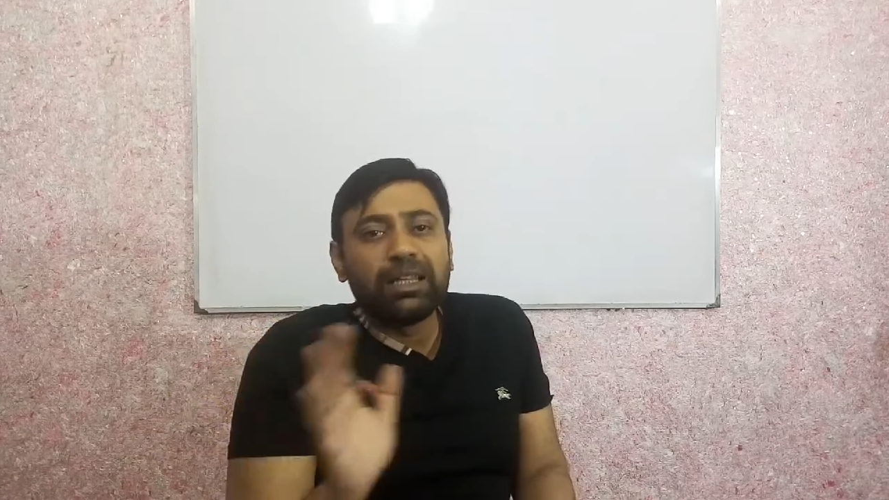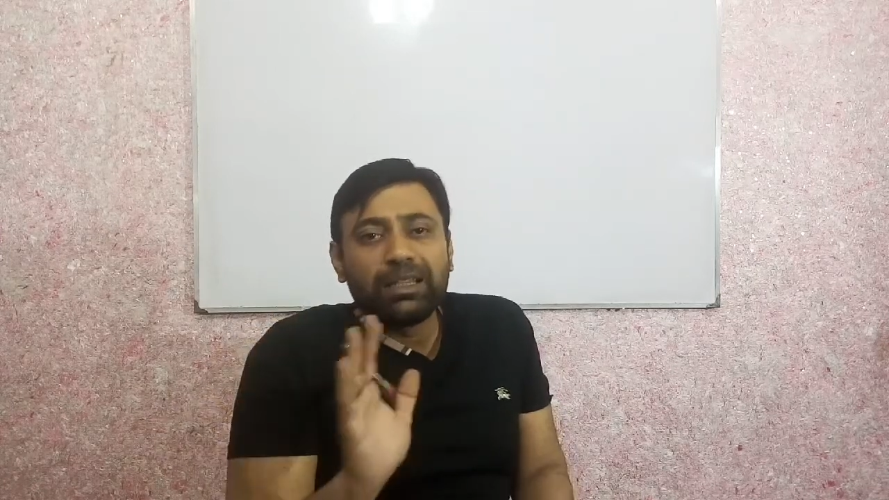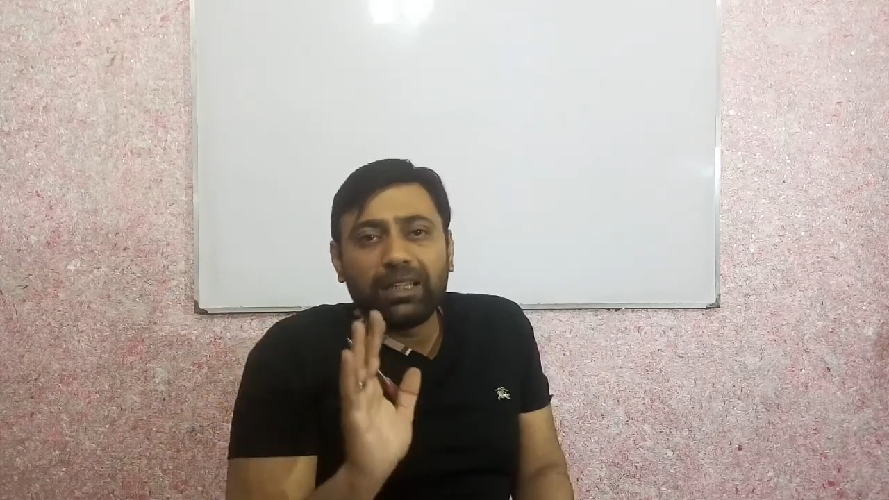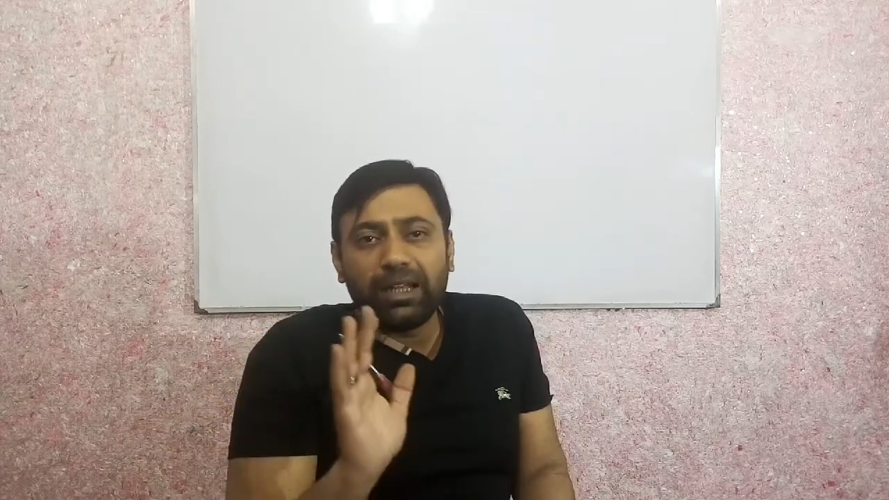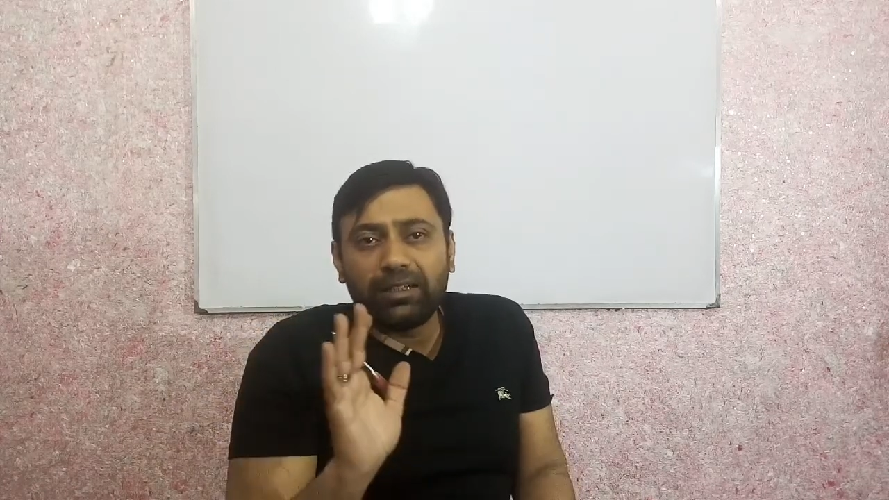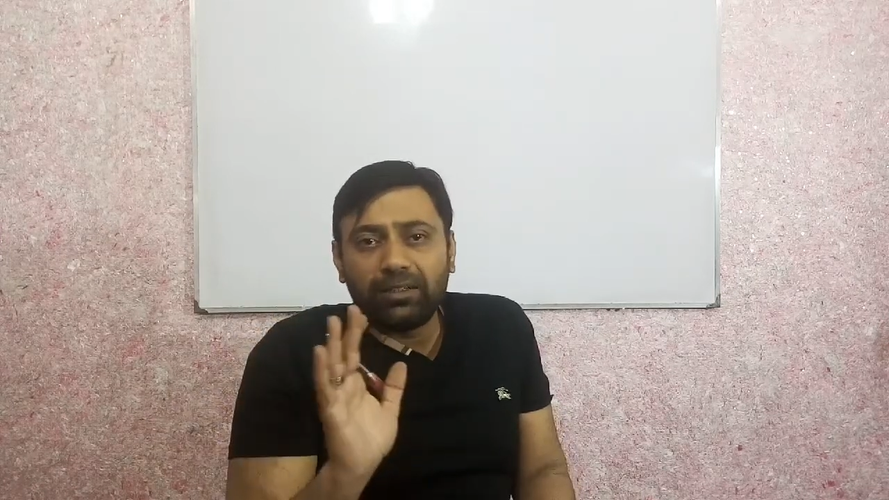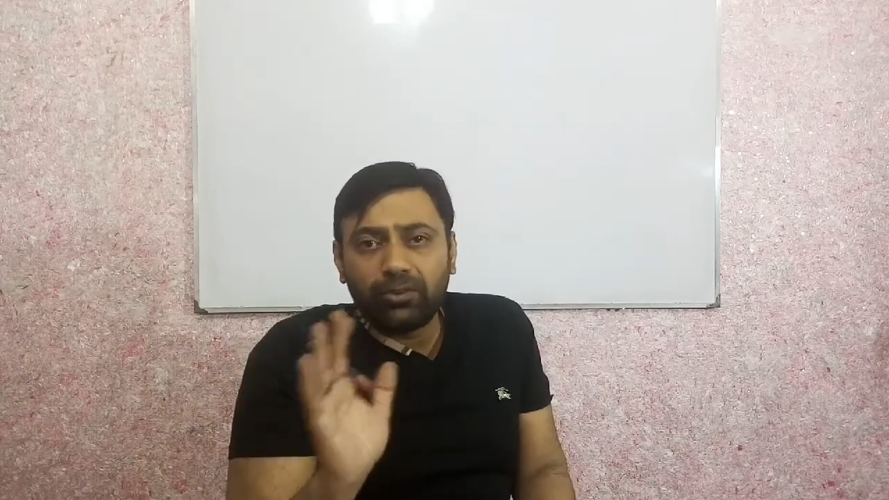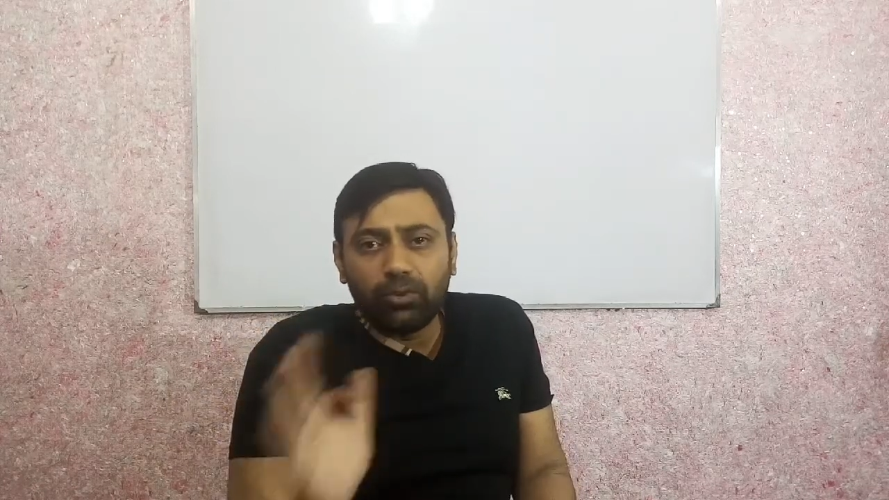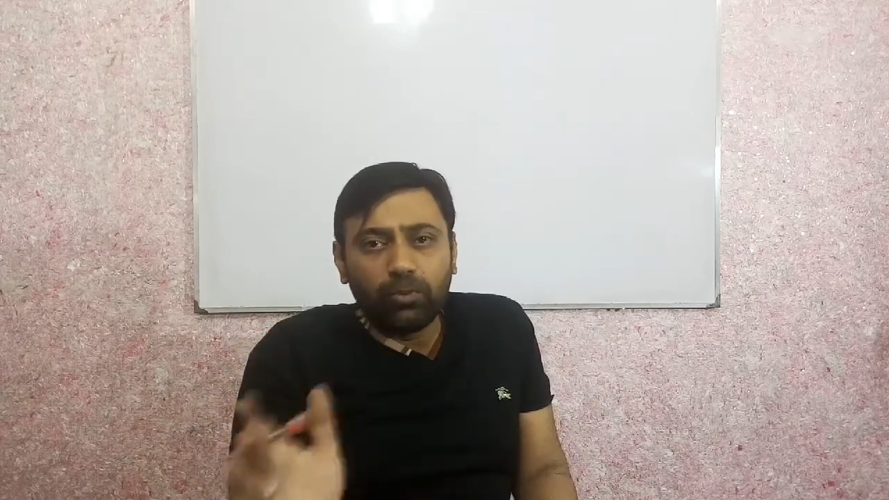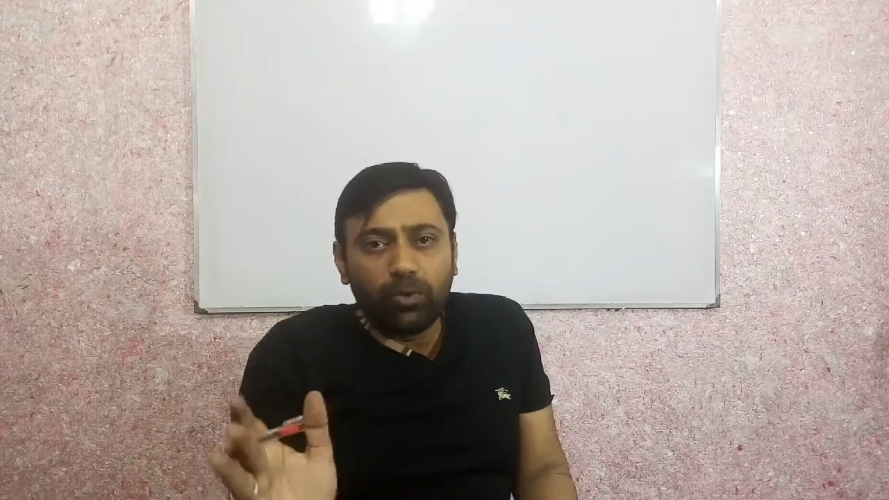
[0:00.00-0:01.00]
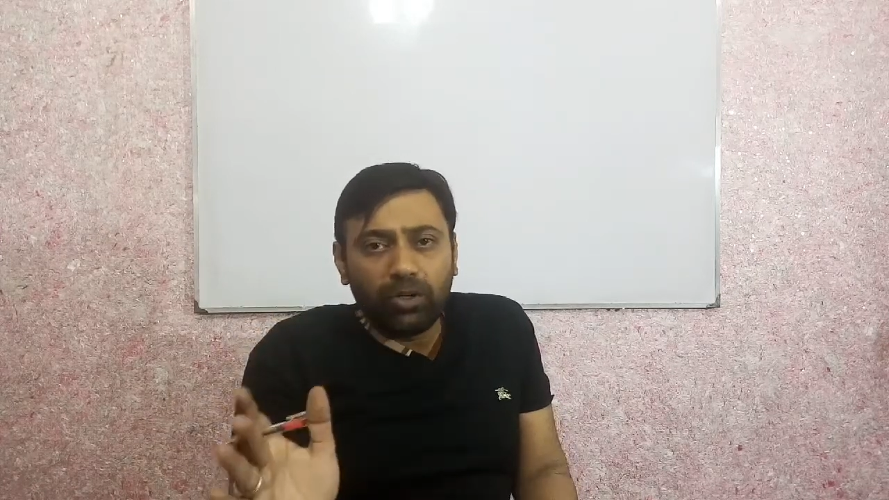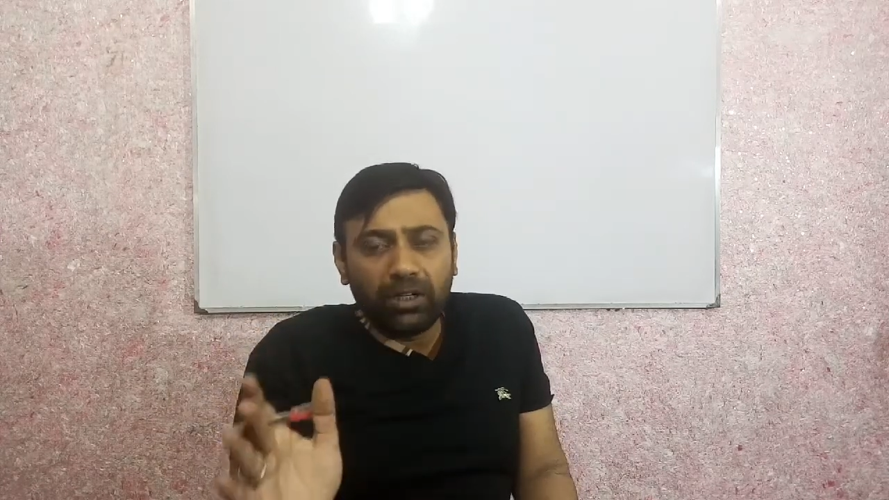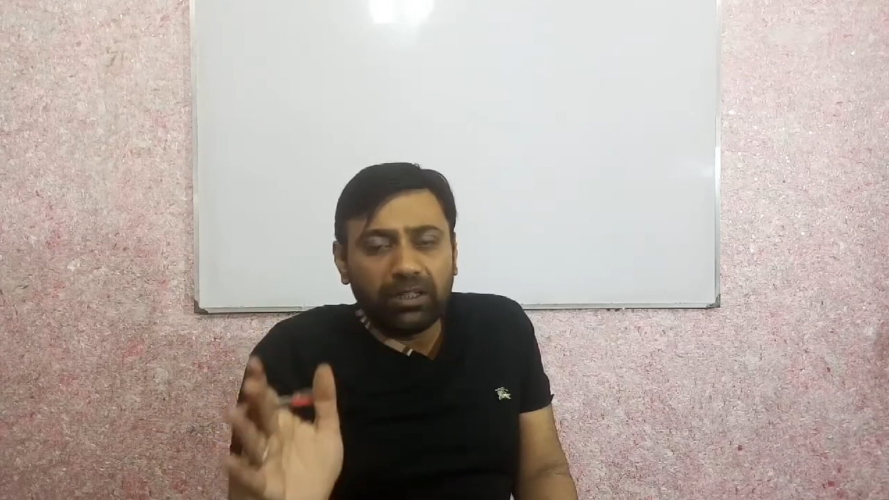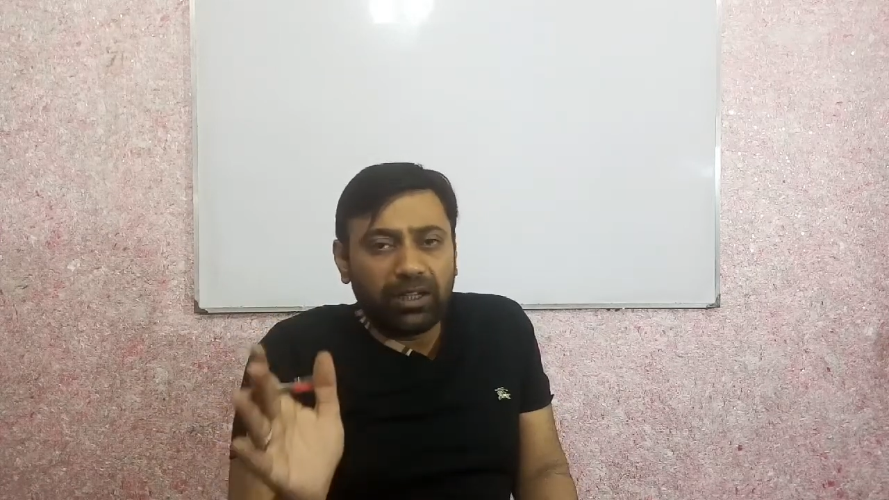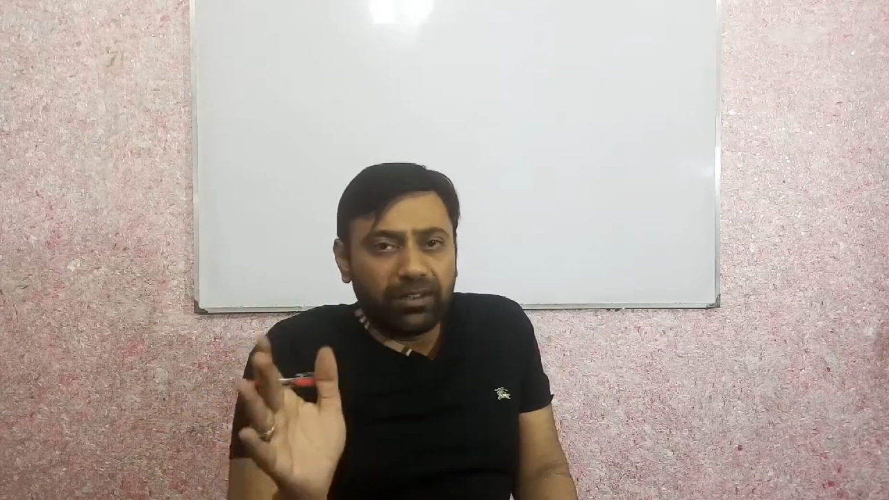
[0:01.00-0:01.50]
That is too
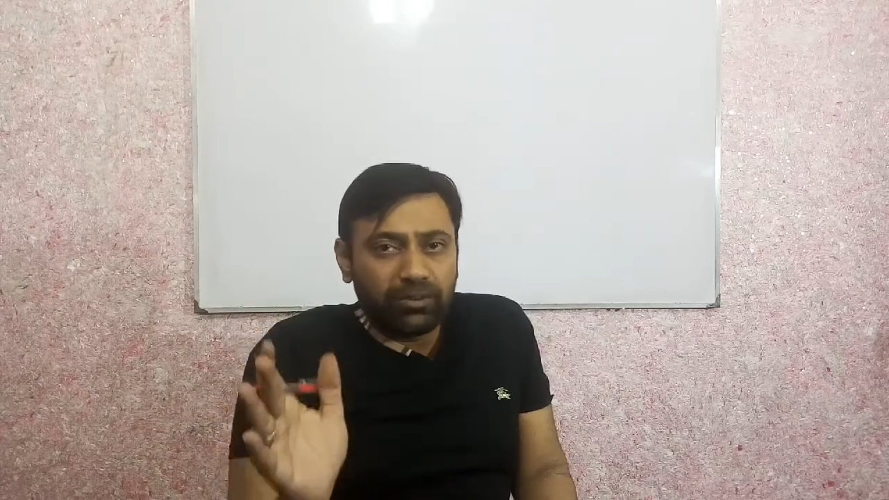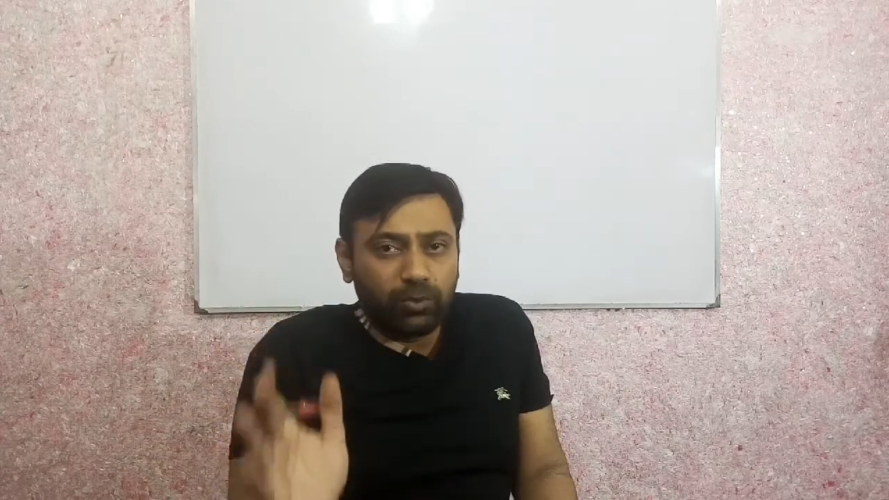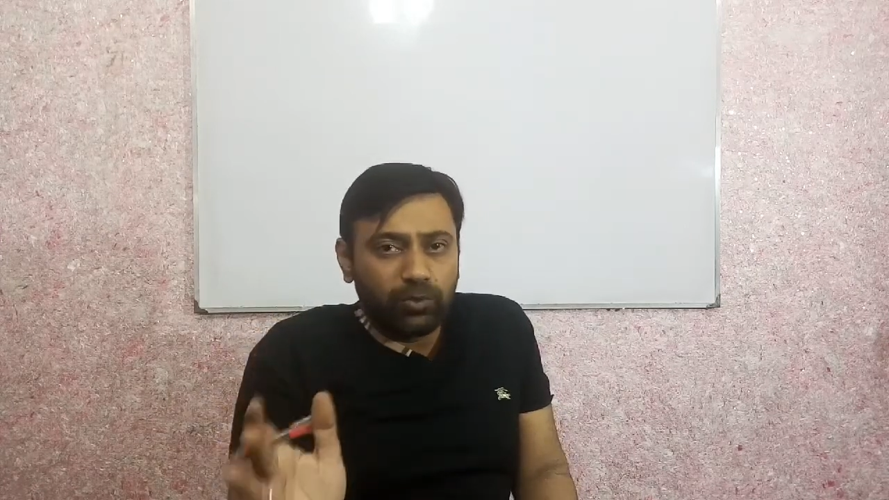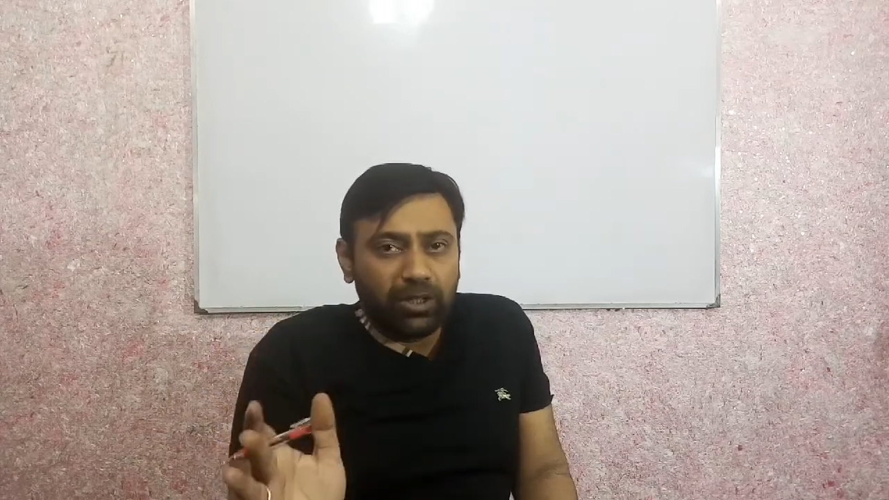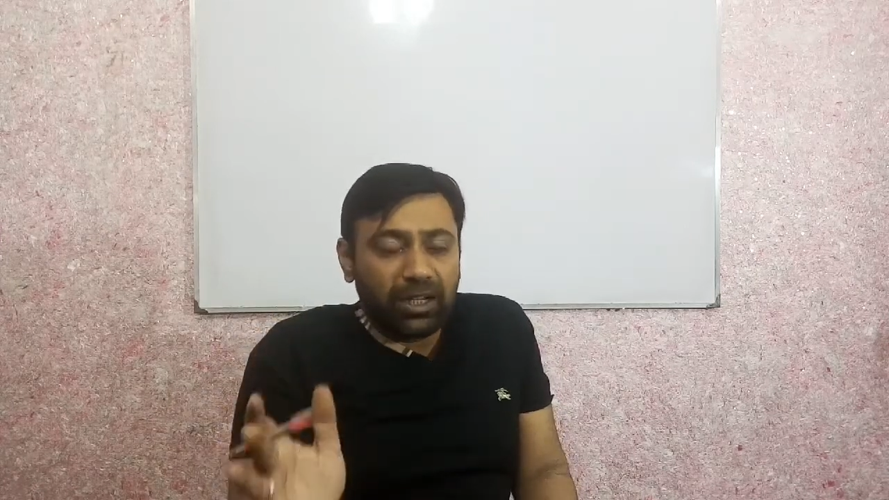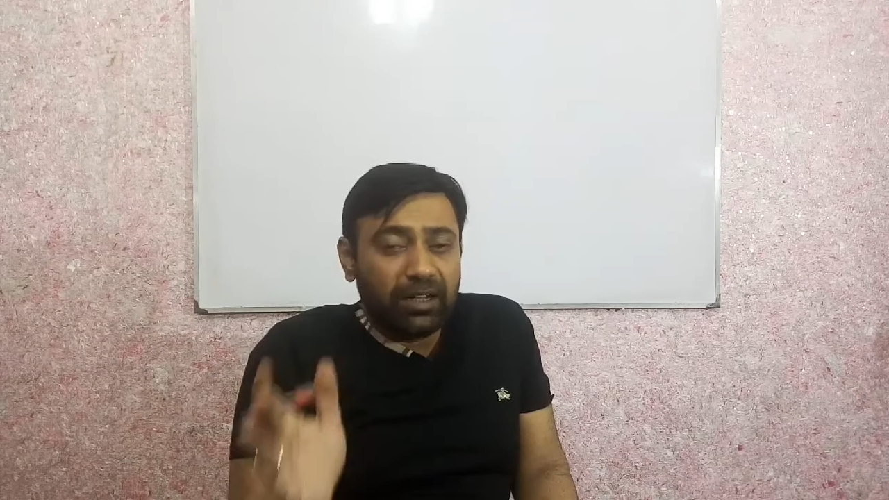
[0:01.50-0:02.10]
boring, that is too dry,